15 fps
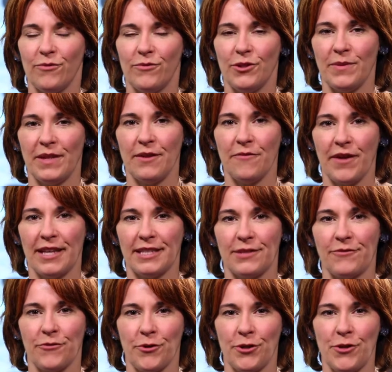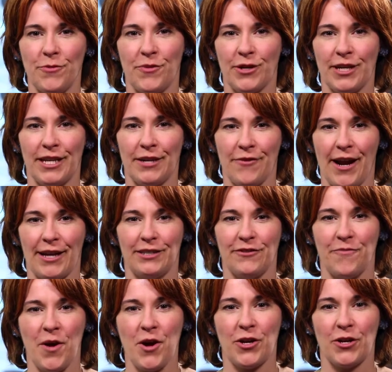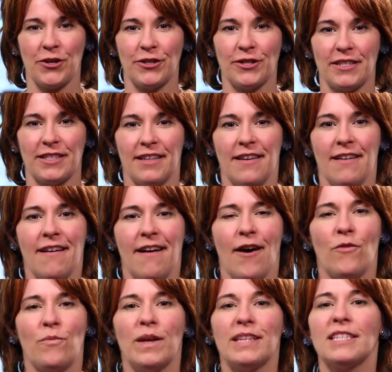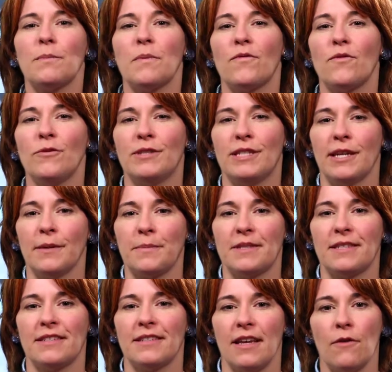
doing events for Newport Interactive Marketers, I've picked up a few tips.